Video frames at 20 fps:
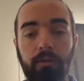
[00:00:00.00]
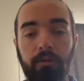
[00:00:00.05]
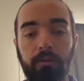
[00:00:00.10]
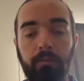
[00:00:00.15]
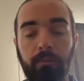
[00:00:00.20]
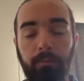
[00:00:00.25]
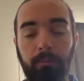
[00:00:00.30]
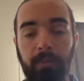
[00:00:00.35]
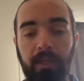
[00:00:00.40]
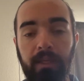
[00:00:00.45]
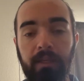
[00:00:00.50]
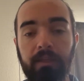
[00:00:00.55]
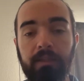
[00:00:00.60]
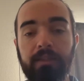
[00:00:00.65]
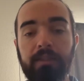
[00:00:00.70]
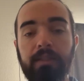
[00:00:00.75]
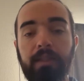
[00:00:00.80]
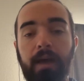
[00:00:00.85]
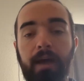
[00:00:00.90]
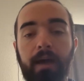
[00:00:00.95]

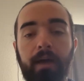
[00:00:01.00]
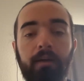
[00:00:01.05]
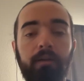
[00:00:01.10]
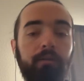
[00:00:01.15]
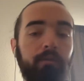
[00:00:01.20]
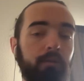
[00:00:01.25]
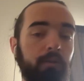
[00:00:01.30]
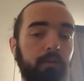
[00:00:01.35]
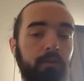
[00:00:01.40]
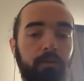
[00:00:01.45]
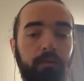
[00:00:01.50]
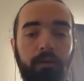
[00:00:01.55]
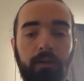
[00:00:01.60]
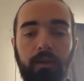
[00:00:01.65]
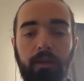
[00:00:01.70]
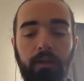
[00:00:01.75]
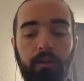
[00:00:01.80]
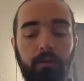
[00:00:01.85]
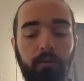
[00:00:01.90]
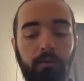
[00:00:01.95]
means that,
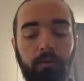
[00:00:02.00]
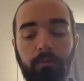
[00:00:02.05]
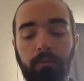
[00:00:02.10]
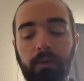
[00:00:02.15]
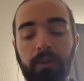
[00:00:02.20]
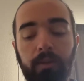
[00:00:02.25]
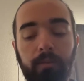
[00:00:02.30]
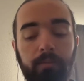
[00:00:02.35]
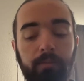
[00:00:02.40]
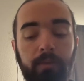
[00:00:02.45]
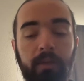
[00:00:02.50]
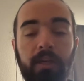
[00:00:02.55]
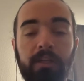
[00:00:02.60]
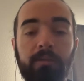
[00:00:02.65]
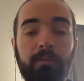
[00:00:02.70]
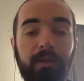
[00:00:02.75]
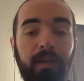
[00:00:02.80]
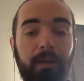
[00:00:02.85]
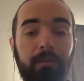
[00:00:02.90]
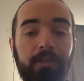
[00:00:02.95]
or really
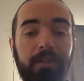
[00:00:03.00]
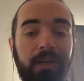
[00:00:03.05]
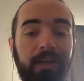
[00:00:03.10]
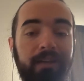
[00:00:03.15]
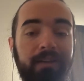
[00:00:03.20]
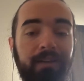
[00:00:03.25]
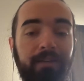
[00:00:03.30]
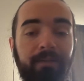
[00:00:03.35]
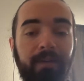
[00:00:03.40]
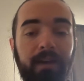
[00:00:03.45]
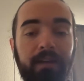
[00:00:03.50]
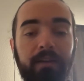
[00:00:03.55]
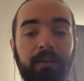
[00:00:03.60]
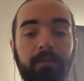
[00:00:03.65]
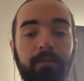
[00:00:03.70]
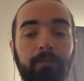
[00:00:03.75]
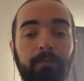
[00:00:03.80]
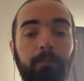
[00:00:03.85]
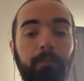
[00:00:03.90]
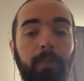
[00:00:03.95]
customer damage and
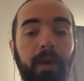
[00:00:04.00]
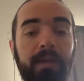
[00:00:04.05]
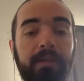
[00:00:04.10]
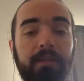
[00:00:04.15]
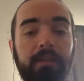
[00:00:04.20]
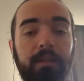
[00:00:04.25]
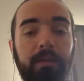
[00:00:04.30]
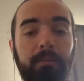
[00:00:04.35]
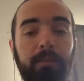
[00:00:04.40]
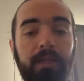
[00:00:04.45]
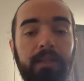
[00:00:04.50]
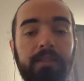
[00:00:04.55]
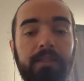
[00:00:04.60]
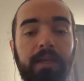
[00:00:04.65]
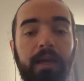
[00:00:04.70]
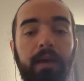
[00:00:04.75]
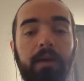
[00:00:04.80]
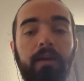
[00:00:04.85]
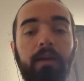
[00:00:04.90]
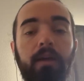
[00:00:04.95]
defective basically means
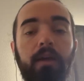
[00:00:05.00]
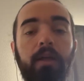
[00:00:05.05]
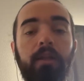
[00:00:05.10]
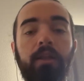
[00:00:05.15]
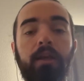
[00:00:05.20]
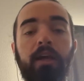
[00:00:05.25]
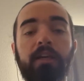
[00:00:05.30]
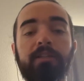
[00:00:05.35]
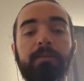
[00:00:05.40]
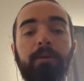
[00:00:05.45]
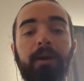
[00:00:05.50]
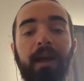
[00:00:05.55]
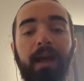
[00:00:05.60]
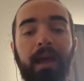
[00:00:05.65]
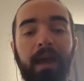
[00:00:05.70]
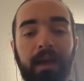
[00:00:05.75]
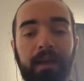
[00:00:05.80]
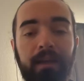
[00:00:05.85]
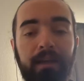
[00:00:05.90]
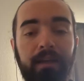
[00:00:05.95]
that the customer
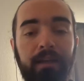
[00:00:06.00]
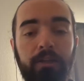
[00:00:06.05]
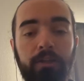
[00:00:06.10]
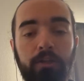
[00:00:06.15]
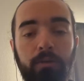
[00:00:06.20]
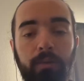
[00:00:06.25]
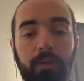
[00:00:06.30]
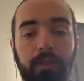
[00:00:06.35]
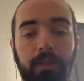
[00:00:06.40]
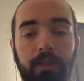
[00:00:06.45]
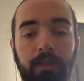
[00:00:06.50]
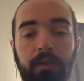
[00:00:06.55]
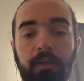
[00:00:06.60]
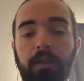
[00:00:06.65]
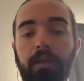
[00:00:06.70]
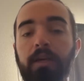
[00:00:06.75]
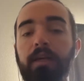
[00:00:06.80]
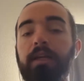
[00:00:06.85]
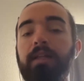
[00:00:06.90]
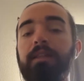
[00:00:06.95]
had an issue with it,
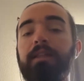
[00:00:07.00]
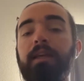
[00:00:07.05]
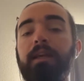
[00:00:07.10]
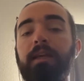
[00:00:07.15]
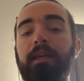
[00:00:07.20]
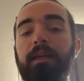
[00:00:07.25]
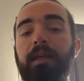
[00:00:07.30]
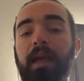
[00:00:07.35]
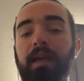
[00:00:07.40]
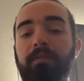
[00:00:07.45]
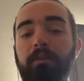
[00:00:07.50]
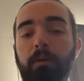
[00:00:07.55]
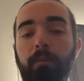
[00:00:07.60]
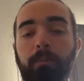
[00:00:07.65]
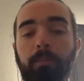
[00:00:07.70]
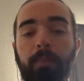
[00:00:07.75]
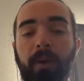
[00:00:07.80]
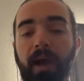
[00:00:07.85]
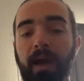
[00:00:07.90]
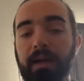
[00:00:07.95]
they gave
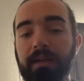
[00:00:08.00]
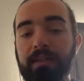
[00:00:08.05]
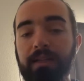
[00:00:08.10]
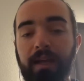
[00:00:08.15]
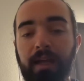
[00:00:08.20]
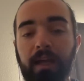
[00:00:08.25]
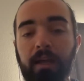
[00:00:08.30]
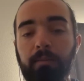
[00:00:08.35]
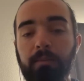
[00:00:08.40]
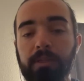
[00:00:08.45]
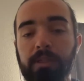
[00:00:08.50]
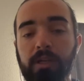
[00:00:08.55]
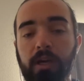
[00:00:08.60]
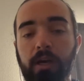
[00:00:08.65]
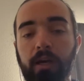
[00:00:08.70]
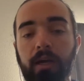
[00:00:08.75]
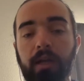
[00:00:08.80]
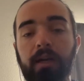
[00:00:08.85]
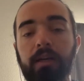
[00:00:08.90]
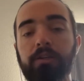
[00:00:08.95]
it back to
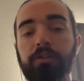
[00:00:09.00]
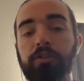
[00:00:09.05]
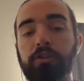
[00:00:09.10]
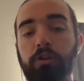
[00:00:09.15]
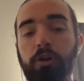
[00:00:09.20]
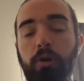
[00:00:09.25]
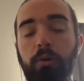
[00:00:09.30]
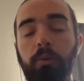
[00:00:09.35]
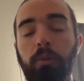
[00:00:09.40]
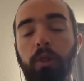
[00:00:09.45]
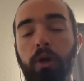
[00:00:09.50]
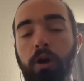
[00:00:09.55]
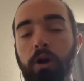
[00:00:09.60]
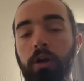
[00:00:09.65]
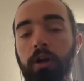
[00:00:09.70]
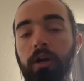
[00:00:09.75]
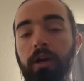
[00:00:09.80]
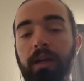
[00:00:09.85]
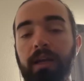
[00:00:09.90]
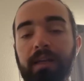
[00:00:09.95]
Amazon and is no
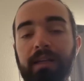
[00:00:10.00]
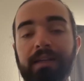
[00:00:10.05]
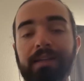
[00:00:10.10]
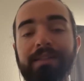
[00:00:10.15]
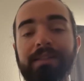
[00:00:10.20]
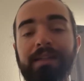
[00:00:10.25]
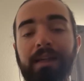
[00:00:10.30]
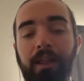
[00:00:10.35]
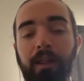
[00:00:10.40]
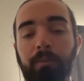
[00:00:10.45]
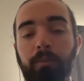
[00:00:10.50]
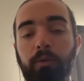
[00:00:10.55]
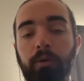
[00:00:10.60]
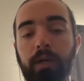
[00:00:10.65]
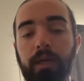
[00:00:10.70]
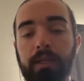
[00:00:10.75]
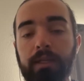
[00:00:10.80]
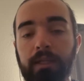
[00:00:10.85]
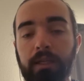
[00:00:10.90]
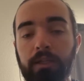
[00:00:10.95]
longer in a sellable
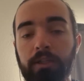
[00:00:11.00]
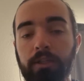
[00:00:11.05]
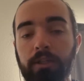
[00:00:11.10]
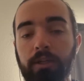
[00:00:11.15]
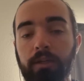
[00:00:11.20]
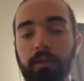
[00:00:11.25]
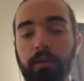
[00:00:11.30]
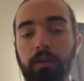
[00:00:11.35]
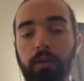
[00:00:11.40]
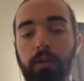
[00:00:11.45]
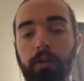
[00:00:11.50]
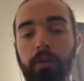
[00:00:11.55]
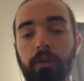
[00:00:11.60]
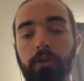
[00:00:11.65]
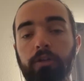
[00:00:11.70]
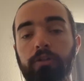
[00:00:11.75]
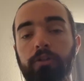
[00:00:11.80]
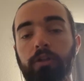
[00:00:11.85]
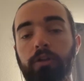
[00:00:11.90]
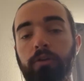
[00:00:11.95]
condition.
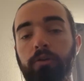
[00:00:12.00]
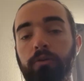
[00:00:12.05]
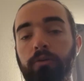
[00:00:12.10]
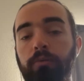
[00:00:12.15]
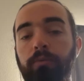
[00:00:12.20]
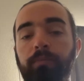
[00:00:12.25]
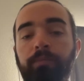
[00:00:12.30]
So